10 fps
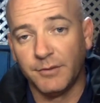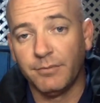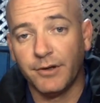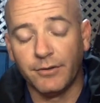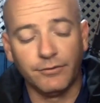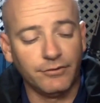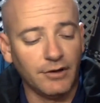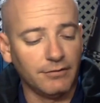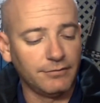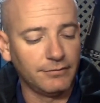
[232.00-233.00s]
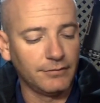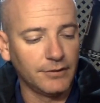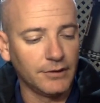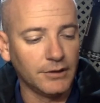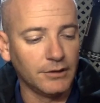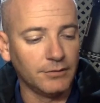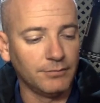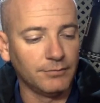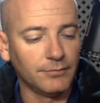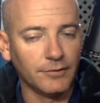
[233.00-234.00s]
pretty good stuff.
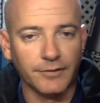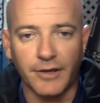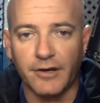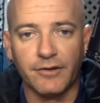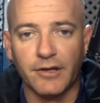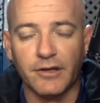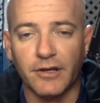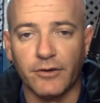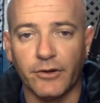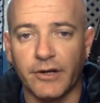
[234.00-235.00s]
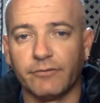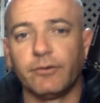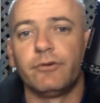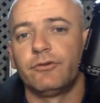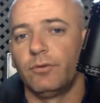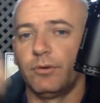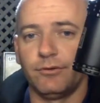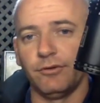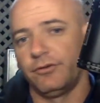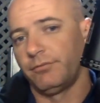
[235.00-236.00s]
I had it there the other night after I installed
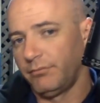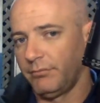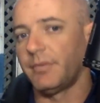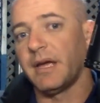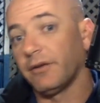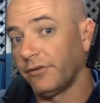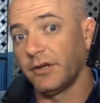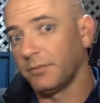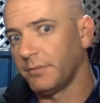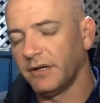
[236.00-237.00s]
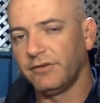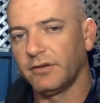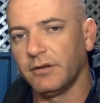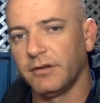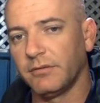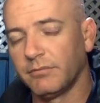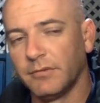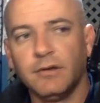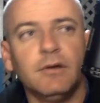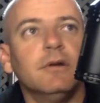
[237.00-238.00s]
it, just bouncing it basically,
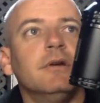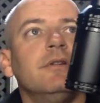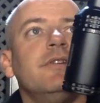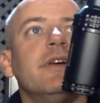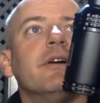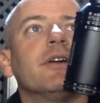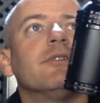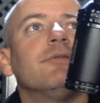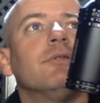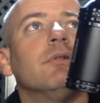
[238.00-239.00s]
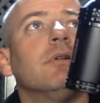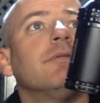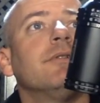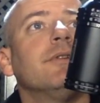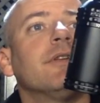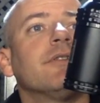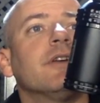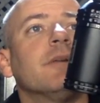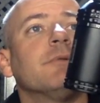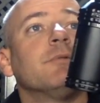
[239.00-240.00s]
daring it to fall off, and nothing
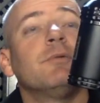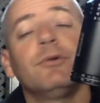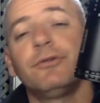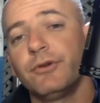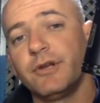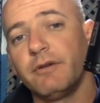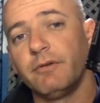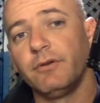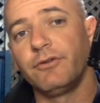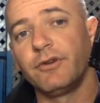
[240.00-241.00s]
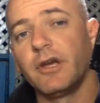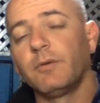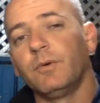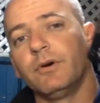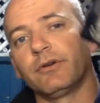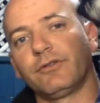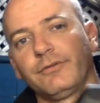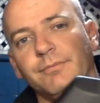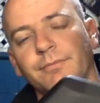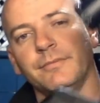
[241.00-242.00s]
happened. We've also got the Evolution Gunworks
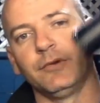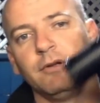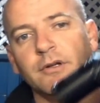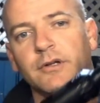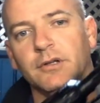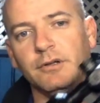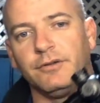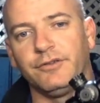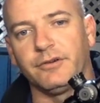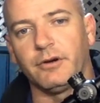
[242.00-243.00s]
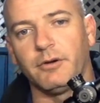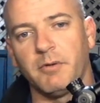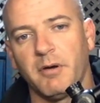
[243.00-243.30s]
0